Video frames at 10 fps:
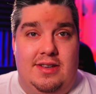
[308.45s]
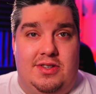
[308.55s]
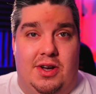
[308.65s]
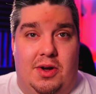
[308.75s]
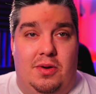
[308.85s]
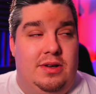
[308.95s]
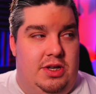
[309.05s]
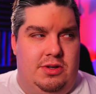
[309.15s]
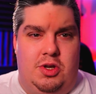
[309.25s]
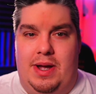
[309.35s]
So
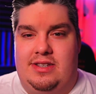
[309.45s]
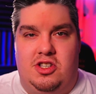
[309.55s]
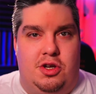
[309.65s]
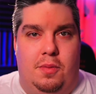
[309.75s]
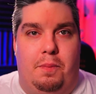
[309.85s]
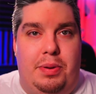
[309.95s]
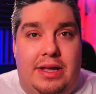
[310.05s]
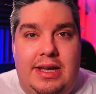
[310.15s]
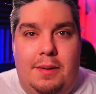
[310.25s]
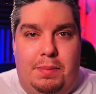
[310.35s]
YouTube has 2
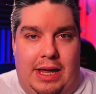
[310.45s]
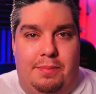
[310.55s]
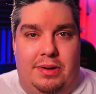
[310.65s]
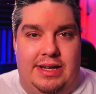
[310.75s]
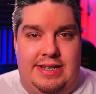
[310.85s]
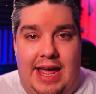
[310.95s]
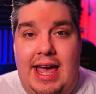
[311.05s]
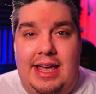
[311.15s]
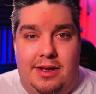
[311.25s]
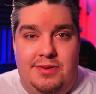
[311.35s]
billion people a
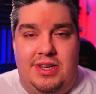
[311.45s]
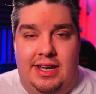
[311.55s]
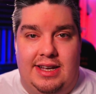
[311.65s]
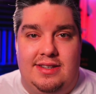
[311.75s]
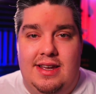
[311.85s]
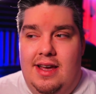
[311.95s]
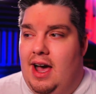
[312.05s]
day using it.